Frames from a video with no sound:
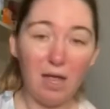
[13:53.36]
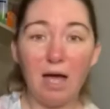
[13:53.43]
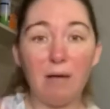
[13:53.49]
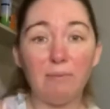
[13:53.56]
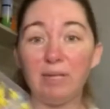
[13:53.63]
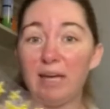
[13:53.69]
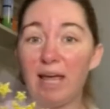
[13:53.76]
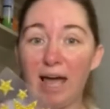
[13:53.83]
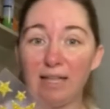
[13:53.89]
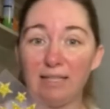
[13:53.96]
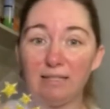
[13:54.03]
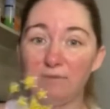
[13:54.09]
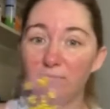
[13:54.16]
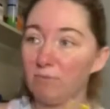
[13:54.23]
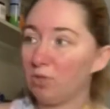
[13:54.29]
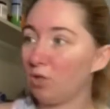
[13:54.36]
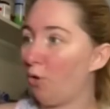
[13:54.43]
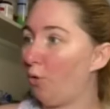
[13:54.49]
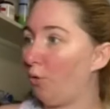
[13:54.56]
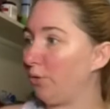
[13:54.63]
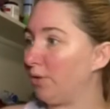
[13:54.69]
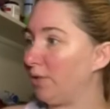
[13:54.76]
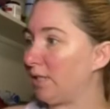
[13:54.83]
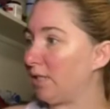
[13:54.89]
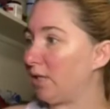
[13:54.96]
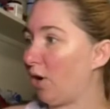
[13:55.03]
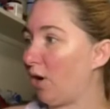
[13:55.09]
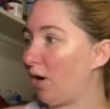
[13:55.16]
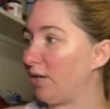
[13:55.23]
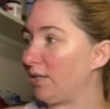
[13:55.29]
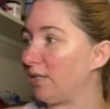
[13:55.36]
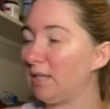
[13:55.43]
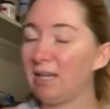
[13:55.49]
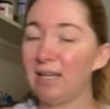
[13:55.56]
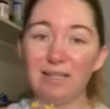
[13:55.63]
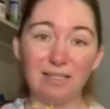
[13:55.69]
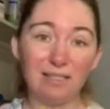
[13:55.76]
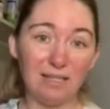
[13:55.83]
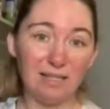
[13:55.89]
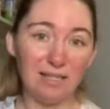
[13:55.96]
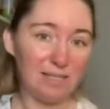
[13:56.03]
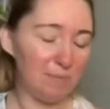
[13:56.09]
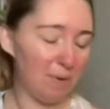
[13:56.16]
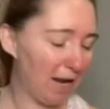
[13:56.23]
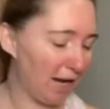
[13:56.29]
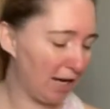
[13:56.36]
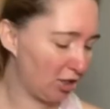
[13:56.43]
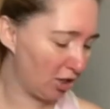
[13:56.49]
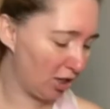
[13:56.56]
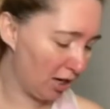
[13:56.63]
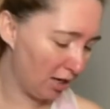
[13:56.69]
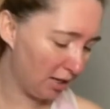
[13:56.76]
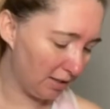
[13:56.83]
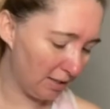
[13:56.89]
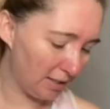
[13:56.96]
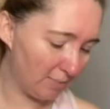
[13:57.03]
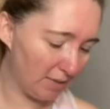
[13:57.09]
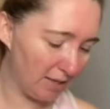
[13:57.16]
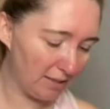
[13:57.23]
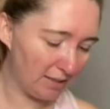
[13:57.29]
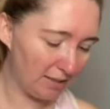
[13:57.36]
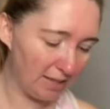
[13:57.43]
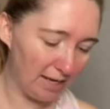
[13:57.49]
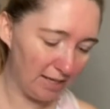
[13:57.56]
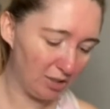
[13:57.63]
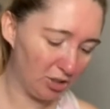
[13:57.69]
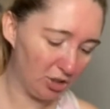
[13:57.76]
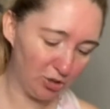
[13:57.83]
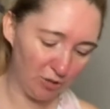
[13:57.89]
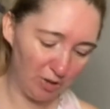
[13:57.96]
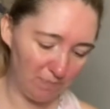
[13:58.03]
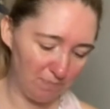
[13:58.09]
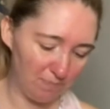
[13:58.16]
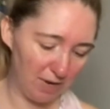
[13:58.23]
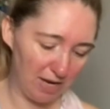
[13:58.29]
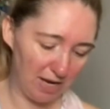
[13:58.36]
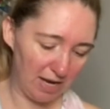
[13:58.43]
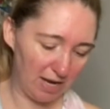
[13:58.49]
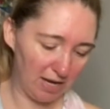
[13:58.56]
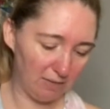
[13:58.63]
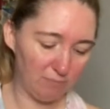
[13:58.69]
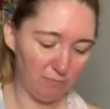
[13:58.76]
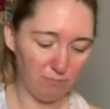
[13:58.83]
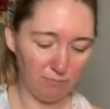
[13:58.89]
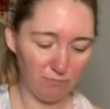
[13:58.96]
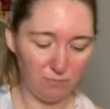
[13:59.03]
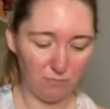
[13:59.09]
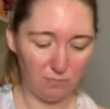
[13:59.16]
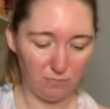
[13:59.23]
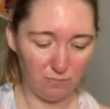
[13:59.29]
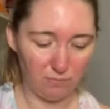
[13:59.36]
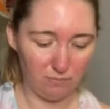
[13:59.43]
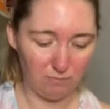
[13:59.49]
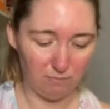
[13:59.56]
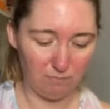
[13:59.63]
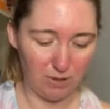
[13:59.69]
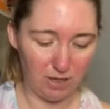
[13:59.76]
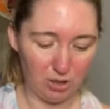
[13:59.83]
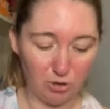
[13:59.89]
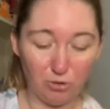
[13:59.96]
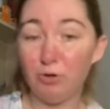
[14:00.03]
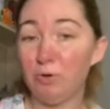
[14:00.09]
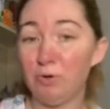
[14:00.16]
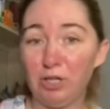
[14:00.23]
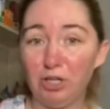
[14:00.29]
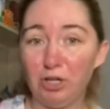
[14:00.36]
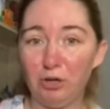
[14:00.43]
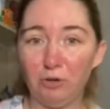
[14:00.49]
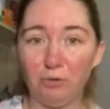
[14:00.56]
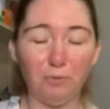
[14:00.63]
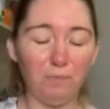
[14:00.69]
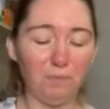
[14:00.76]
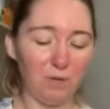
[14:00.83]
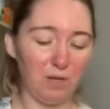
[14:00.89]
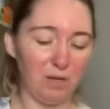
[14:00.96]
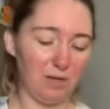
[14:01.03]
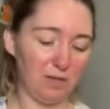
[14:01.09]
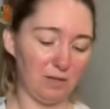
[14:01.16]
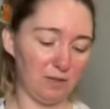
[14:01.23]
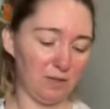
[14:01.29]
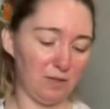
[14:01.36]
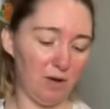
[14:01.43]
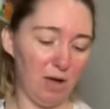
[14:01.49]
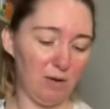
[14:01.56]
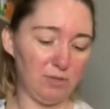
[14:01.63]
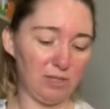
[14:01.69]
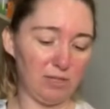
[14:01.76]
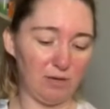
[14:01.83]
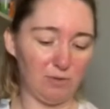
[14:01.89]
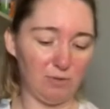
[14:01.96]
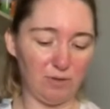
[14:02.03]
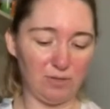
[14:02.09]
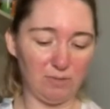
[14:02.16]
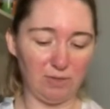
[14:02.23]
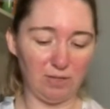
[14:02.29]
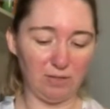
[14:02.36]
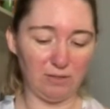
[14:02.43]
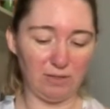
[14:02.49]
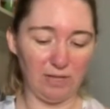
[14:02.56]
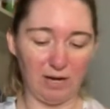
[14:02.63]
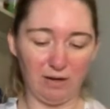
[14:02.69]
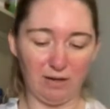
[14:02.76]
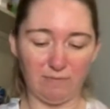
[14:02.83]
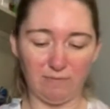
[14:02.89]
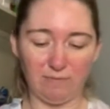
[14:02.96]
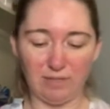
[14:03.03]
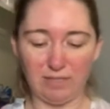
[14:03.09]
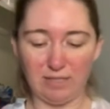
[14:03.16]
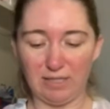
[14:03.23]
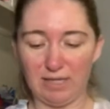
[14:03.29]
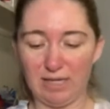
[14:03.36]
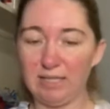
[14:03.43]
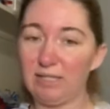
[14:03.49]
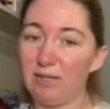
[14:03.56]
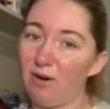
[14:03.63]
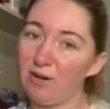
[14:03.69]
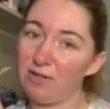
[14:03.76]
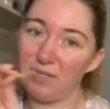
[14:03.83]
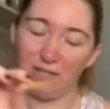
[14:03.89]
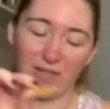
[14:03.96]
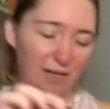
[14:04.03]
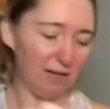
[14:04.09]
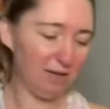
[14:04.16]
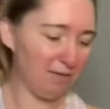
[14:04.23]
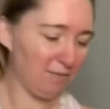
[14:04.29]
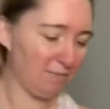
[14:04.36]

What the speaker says: gonna add gold stars to this page. That's because it says dream big, be true to you. So I'm just gonna throw some little decorative sticky stars on there.